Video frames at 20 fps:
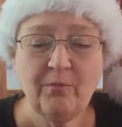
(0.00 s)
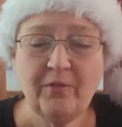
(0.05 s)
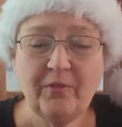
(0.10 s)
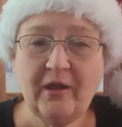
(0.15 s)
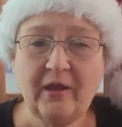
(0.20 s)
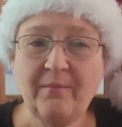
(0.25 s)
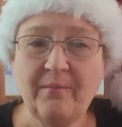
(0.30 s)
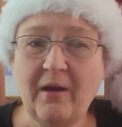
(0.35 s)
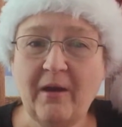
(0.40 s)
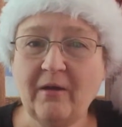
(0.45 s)

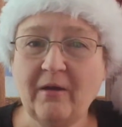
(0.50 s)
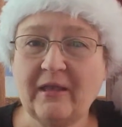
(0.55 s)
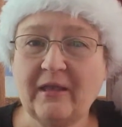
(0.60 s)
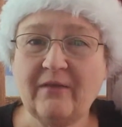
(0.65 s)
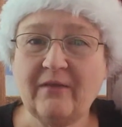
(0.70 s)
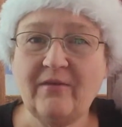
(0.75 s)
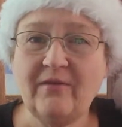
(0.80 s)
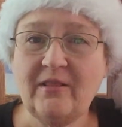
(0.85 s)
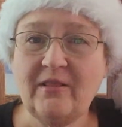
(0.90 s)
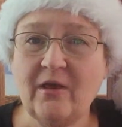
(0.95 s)
think about
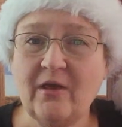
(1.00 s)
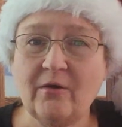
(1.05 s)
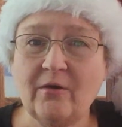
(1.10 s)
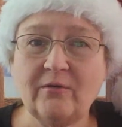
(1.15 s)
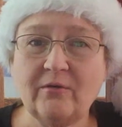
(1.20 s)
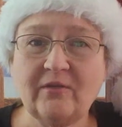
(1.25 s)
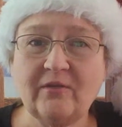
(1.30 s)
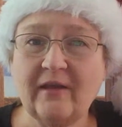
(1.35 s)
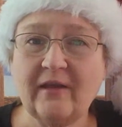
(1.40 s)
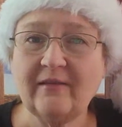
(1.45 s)
giving
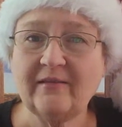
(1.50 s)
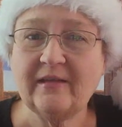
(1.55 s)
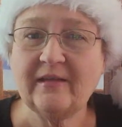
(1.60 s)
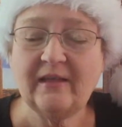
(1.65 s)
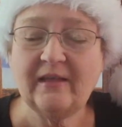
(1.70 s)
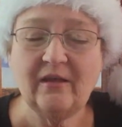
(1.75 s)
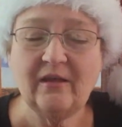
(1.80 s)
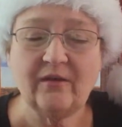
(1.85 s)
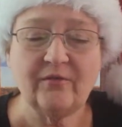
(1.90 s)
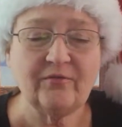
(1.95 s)
those as a
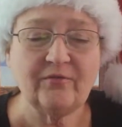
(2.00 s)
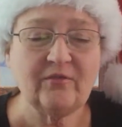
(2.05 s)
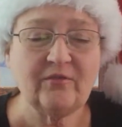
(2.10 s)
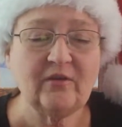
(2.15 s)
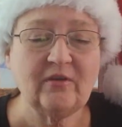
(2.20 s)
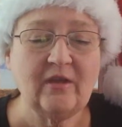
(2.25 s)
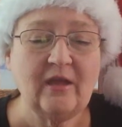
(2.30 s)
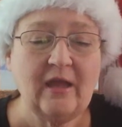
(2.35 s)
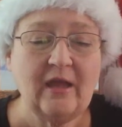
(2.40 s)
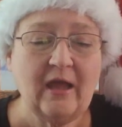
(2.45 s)
gift.